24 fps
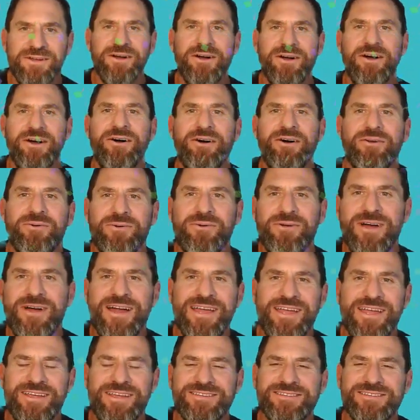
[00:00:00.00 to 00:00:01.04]
All
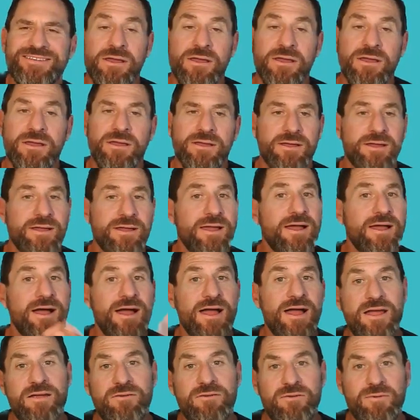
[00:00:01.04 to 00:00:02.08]
right.
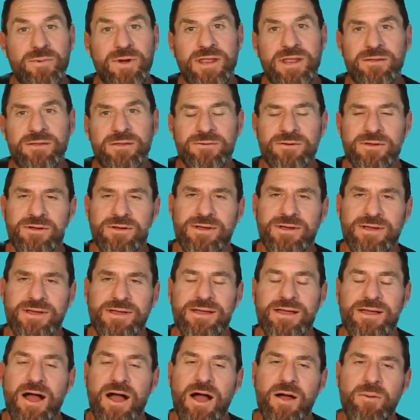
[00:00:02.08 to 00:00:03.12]
Hey, everybody.
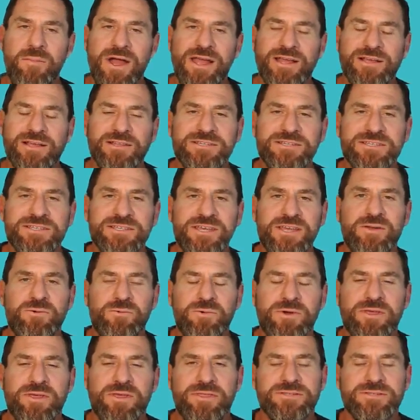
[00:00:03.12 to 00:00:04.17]
I'm Mike Liskey
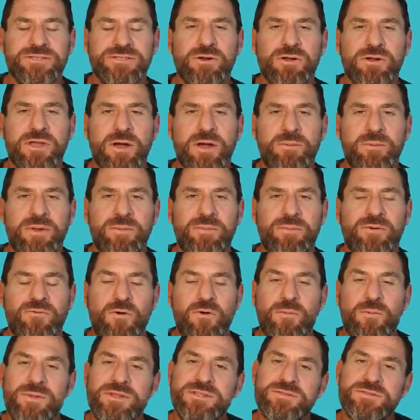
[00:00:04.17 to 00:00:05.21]
with Zero Company
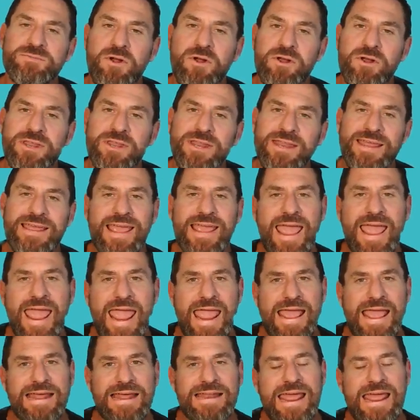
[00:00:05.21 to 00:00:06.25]
Performance Marketing
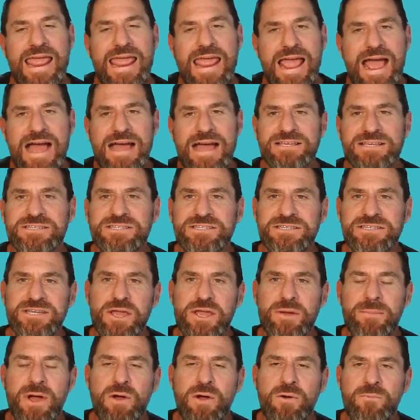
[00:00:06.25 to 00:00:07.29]
and
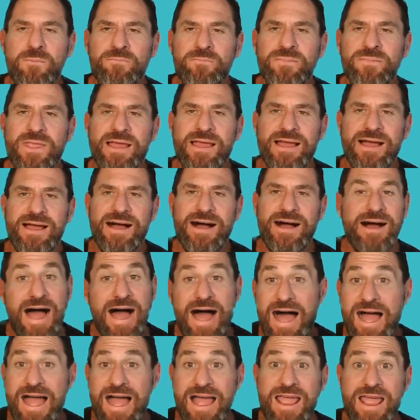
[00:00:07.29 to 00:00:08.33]
aiCMO.
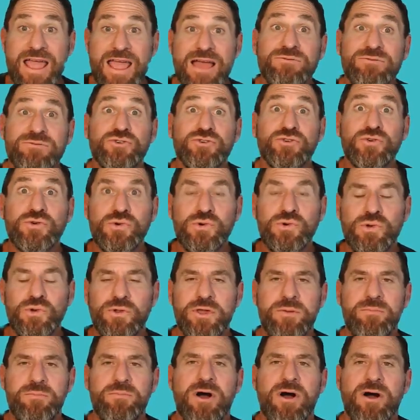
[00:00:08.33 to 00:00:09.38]
I am
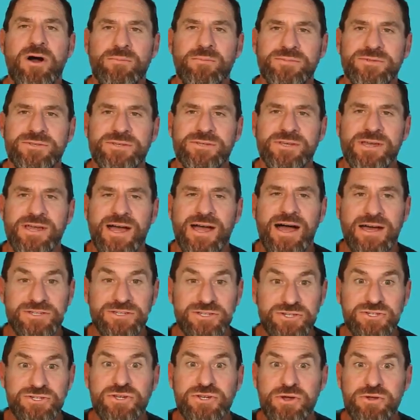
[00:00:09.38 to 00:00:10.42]
truly pumped to
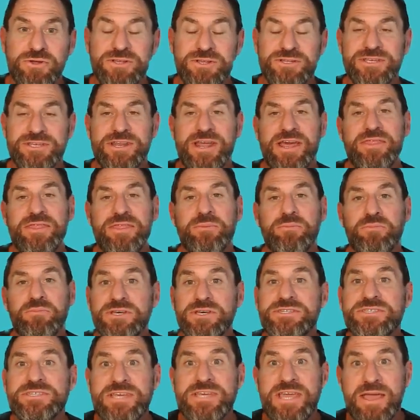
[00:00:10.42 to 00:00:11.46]
show you today the
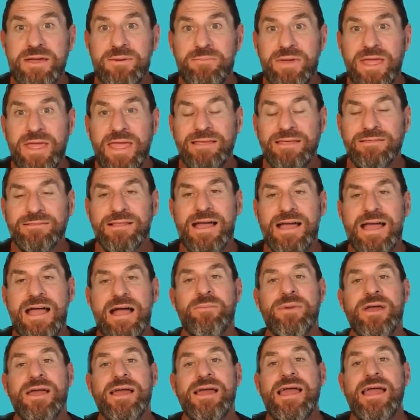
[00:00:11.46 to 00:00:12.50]
Bliss Campaign Lab
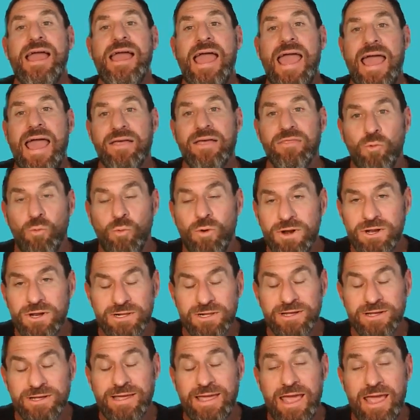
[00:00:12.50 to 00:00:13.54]
and the
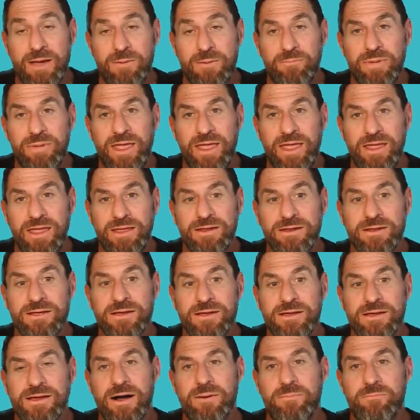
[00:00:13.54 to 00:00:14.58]
one-click campaign
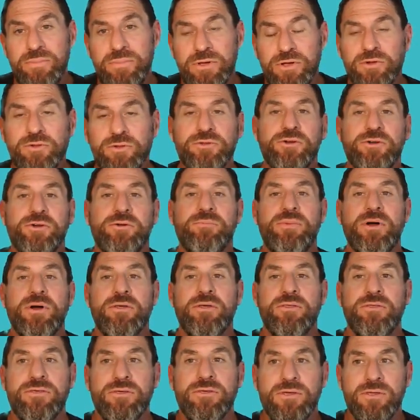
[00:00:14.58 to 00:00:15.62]
builder, both
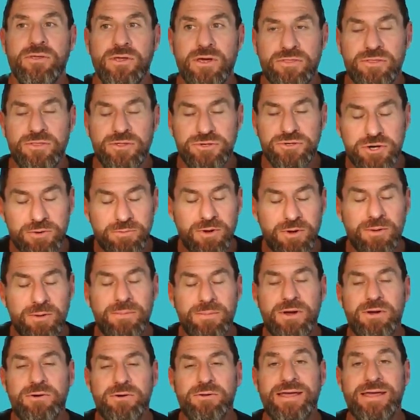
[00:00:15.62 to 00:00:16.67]
the turbo
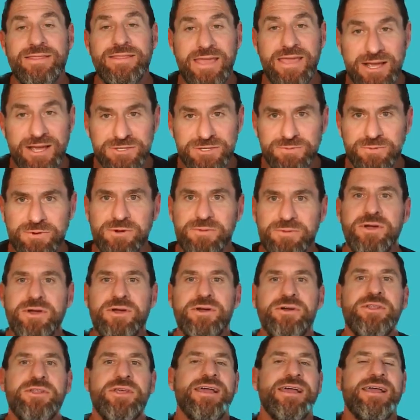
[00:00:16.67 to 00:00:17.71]
mode and the expert mode.